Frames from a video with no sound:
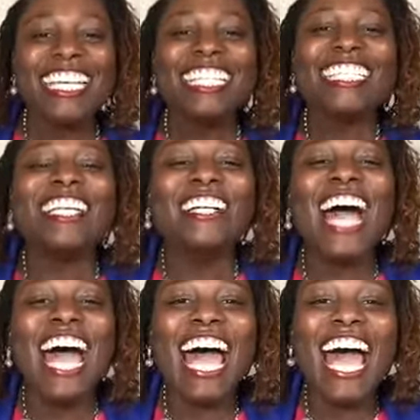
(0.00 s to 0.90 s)
So
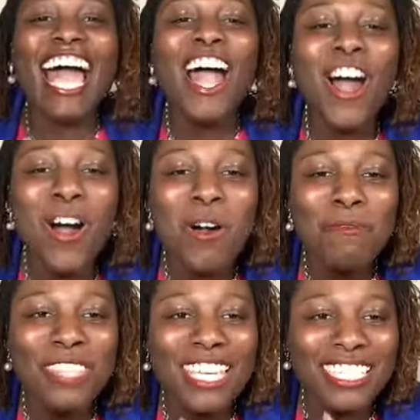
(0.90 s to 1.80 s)
I hope
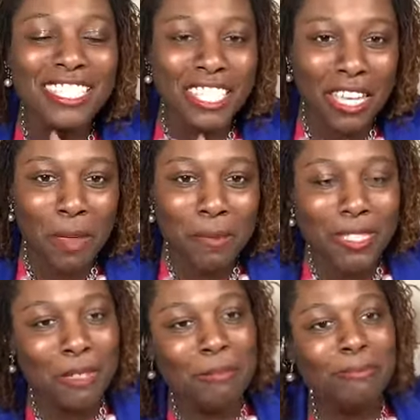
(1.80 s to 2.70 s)
these tips
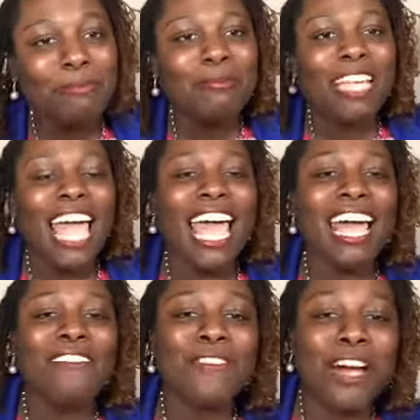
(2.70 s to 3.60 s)

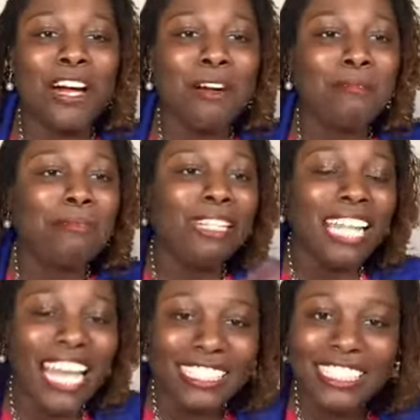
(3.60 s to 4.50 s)
have
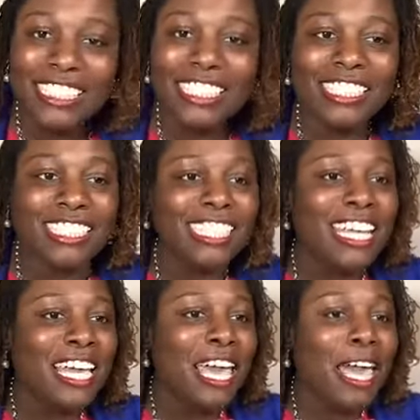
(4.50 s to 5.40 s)
blessed you,
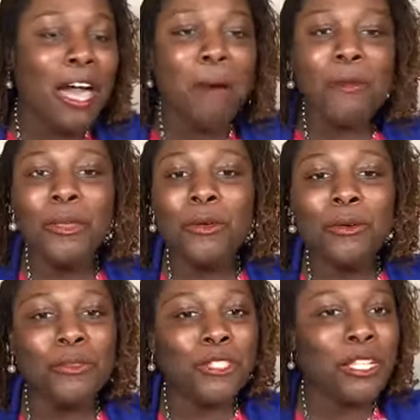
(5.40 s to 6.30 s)
help
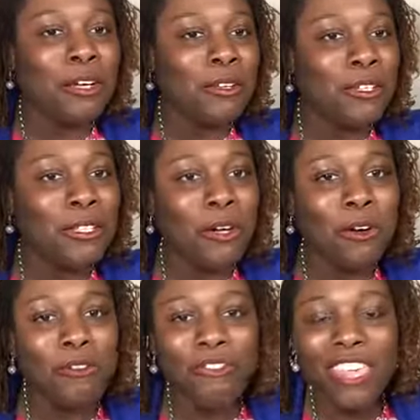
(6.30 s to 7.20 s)
you to, you
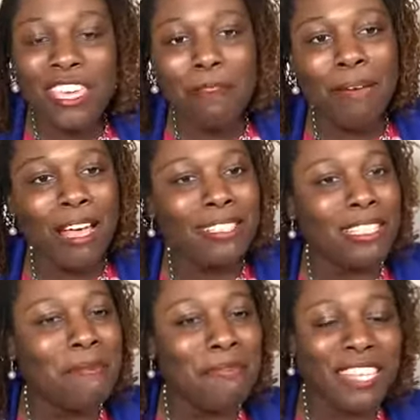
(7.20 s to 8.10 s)
know, think about
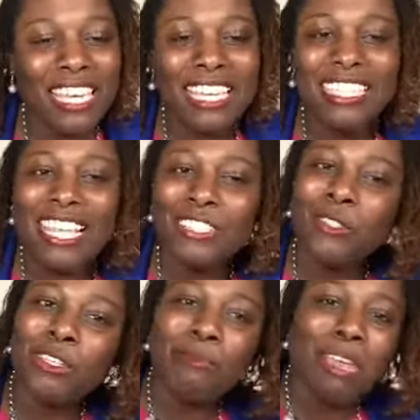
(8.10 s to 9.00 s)
some things that you
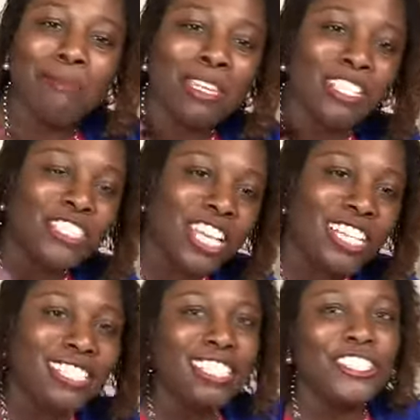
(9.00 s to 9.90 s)
can maybe
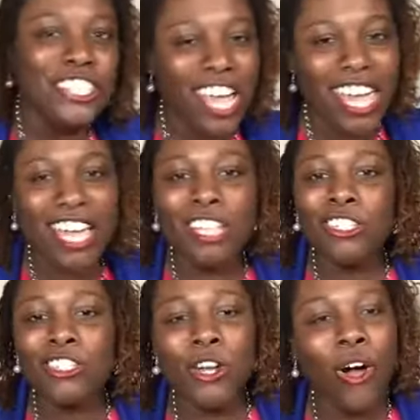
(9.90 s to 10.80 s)
adjust and change
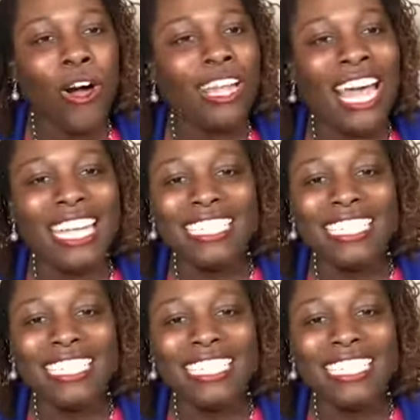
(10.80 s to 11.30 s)
in your online